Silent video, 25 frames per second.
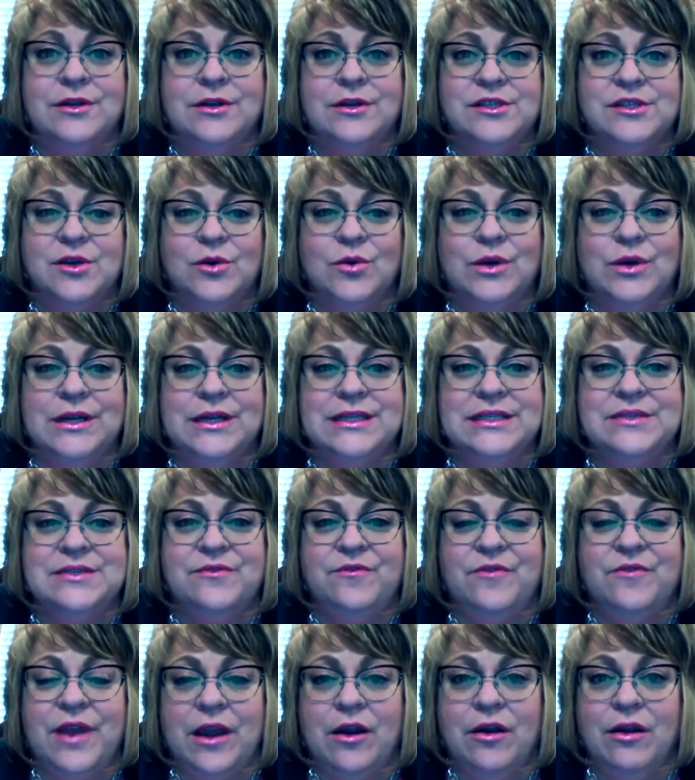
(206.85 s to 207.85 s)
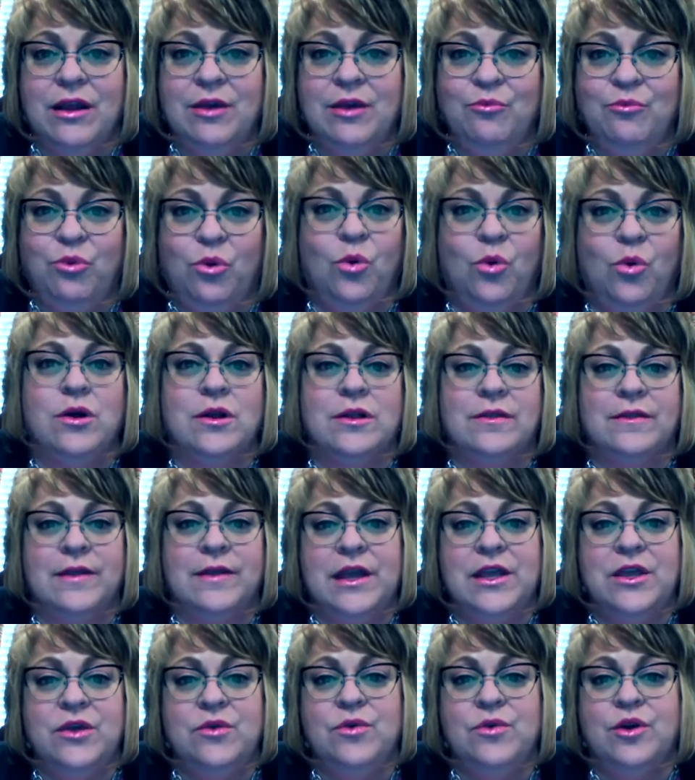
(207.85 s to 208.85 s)
so it is very important
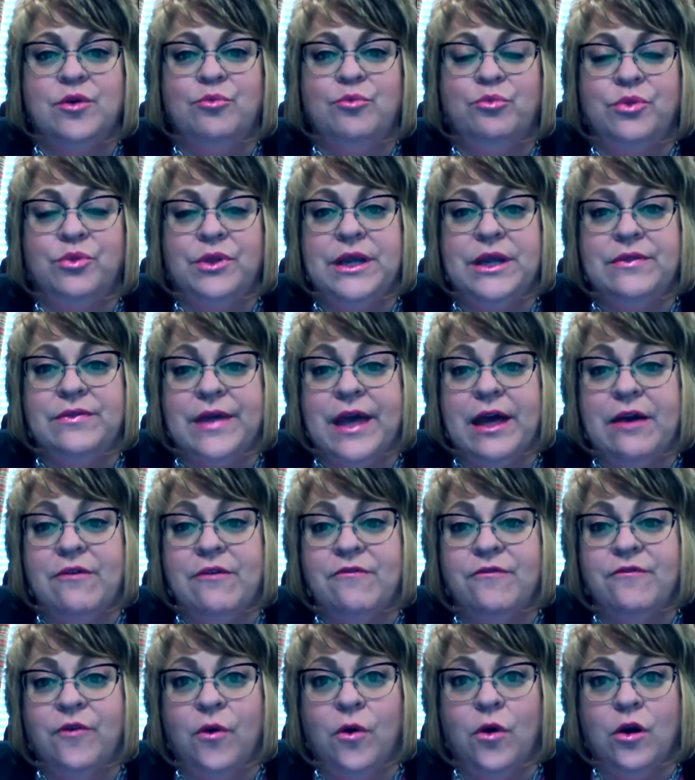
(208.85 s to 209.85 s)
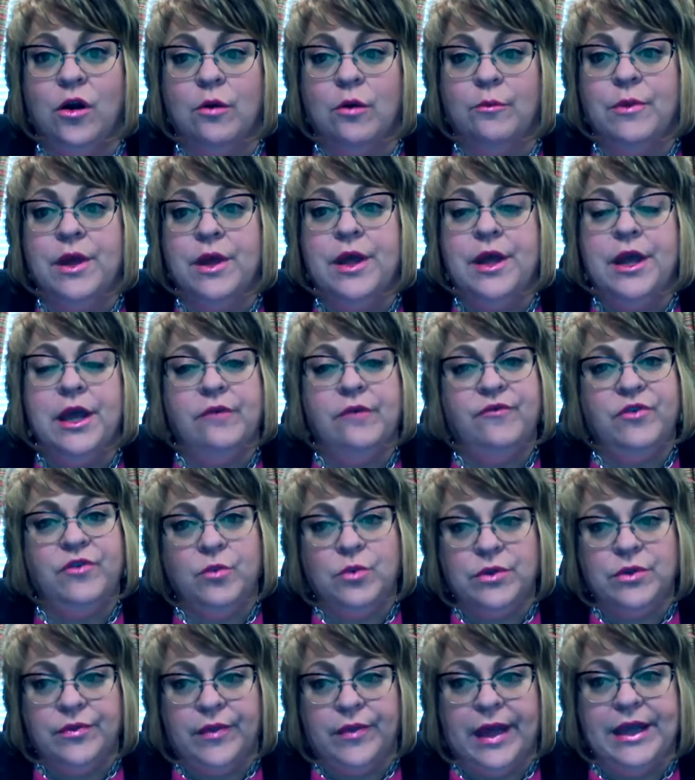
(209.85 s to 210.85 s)
that you complete that form if
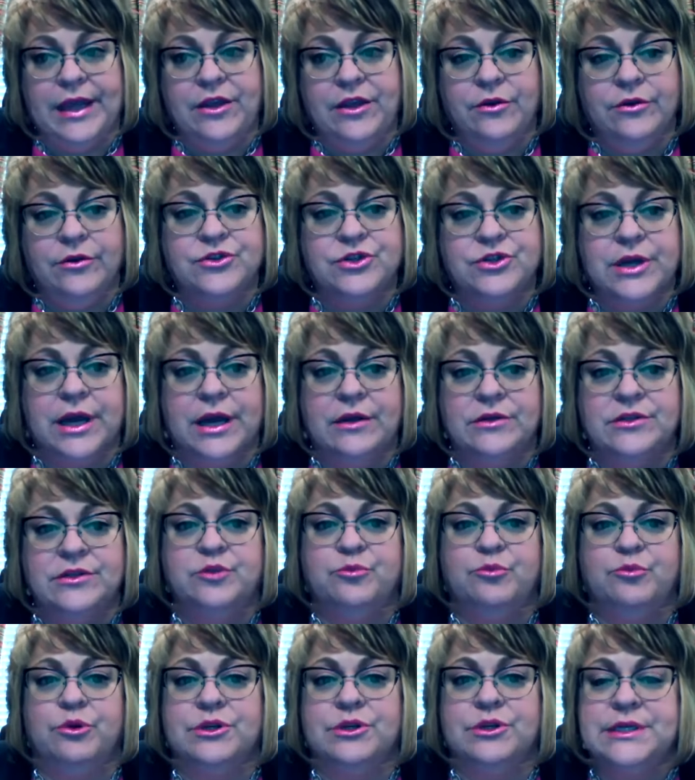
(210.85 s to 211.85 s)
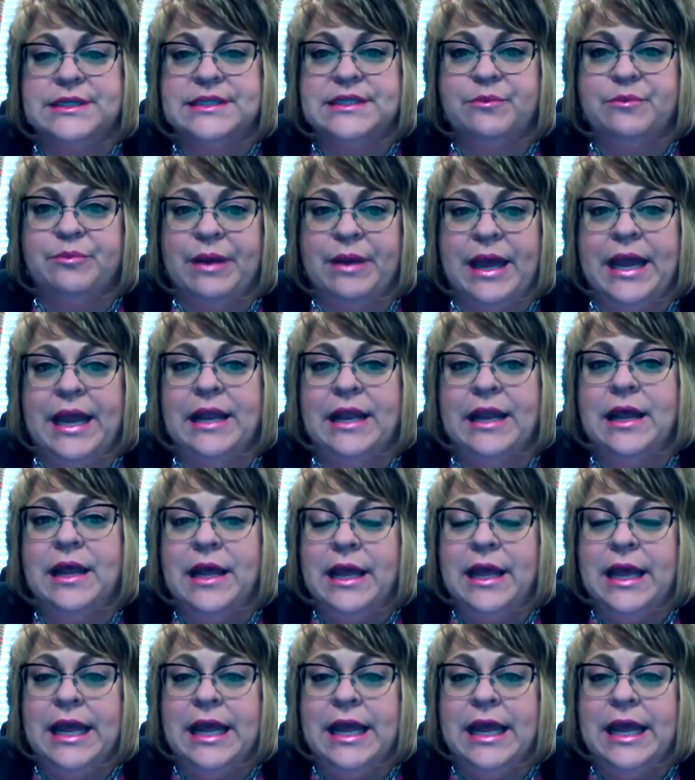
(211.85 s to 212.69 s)
you would like your child to participate